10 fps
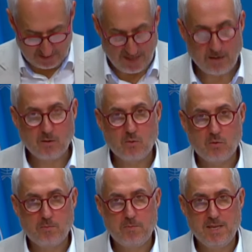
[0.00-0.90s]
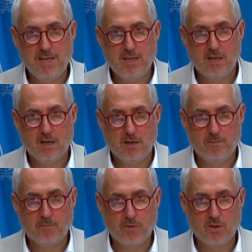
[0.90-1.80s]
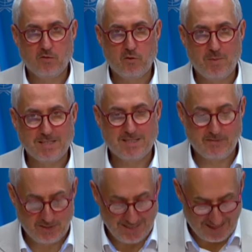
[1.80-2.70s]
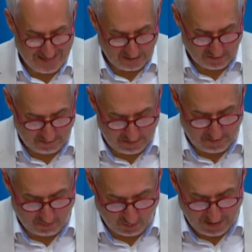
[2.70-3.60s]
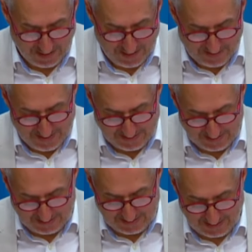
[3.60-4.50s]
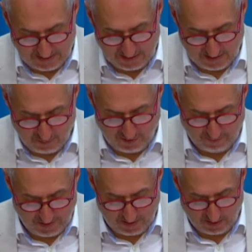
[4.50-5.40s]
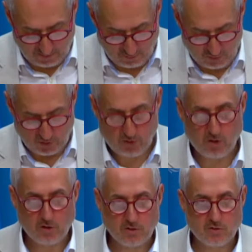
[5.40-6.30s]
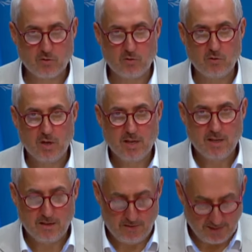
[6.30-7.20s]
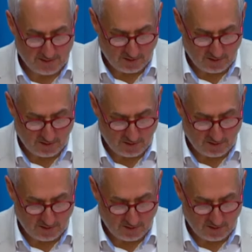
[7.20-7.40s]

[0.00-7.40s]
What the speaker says: That will be for about 17,000 people. That's the second WFP convoy to cross through this